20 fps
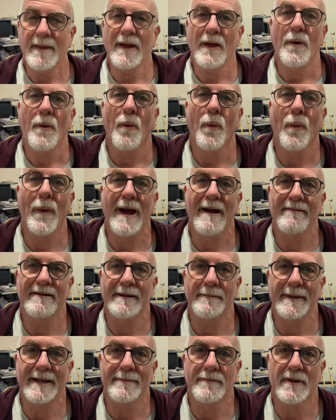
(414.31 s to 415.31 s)
where in the
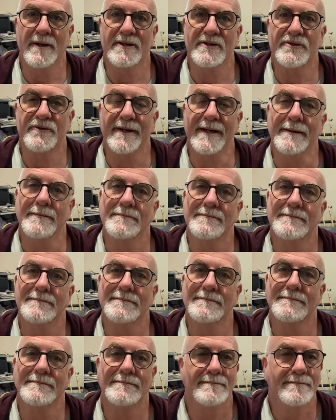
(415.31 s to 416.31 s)
big monastery?
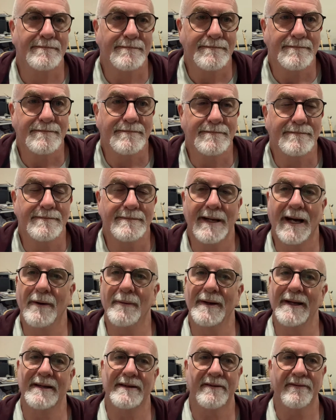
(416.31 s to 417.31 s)
Are we
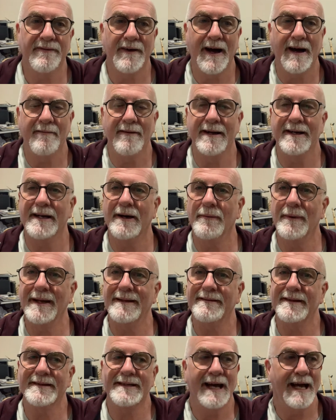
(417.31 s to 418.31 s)
at the far end? Are we at
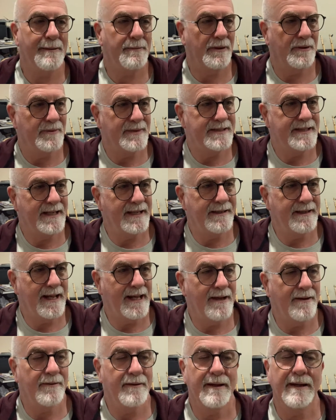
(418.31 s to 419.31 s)
the table? Are we sitting
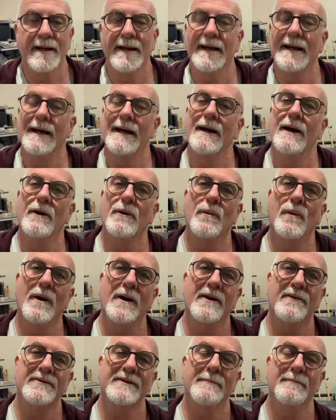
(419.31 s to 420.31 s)
down? Quite
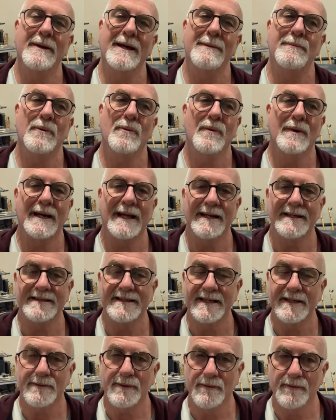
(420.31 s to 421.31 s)
often people will get us
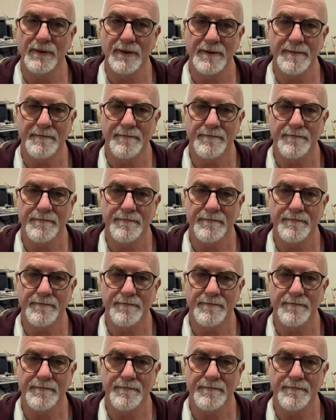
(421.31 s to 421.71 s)
into a room.